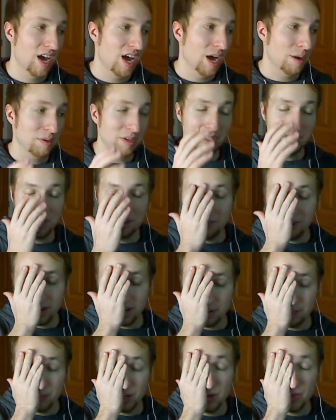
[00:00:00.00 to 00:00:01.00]
I'm gonna see if
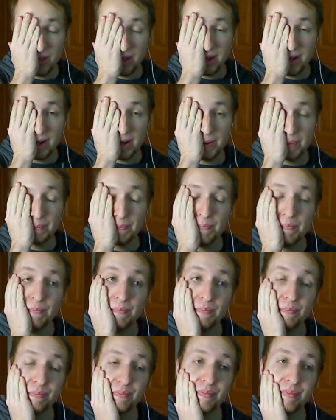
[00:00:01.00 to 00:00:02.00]
I can boot that up.
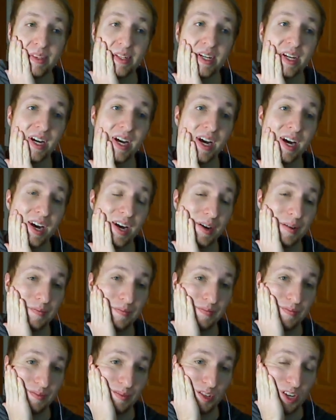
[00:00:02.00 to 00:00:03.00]

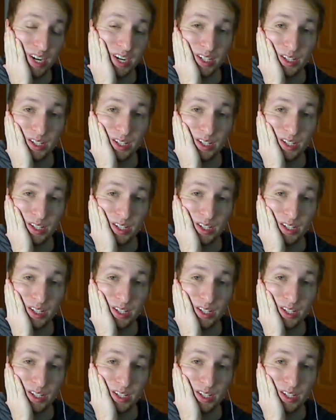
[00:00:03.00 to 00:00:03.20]
Try